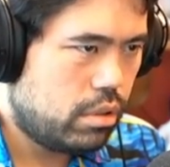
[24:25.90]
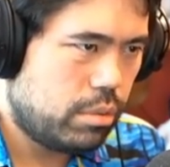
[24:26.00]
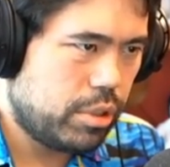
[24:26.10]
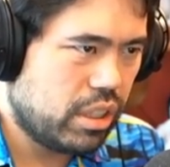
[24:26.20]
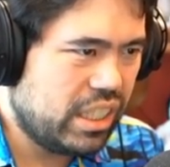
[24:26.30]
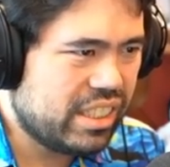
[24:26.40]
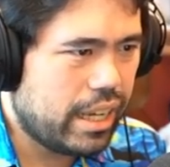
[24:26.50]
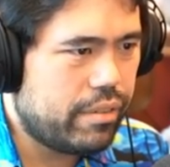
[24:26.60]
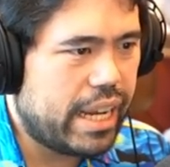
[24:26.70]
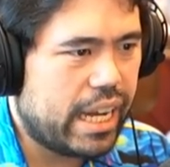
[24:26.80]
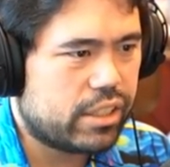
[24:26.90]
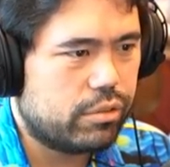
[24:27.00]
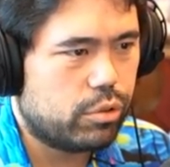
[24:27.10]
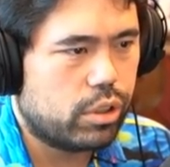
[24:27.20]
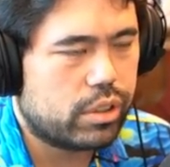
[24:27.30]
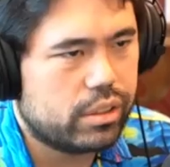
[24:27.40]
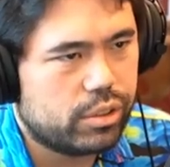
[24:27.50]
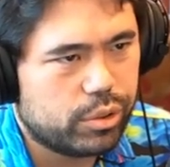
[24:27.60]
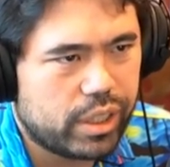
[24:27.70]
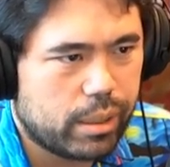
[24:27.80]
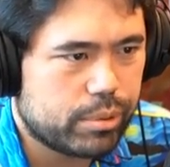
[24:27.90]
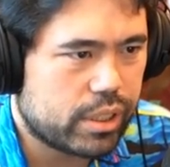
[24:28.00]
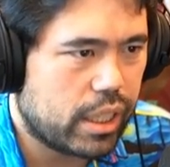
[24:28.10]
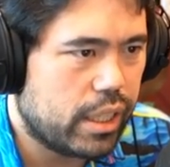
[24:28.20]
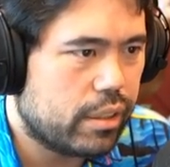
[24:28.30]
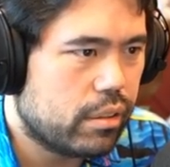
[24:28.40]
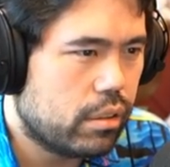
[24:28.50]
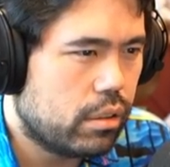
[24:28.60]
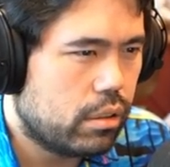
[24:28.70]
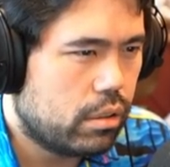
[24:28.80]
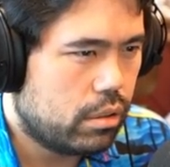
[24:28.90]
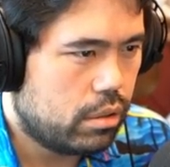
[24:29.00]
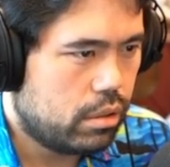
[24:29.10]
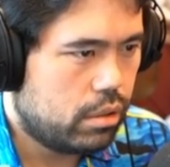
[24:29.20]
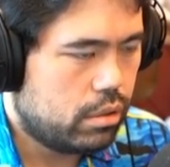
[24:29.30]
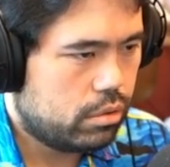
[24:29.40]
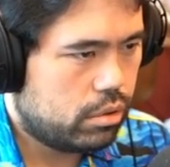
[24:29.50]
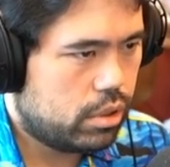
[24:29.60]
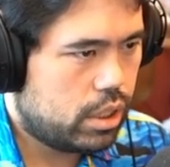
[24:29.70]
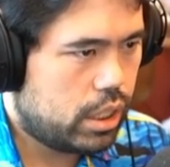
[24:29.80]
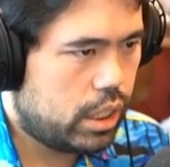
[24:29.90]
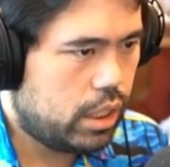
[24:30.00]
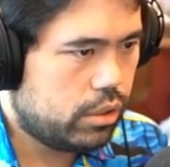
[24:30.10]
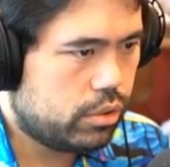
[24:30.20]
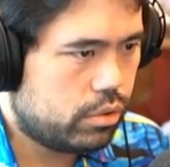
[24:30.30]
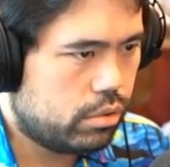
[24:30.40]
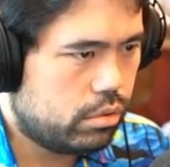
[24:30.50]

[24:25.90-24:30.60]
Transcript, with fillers: mean, at least I have an active rook. That's the only upside. Takes.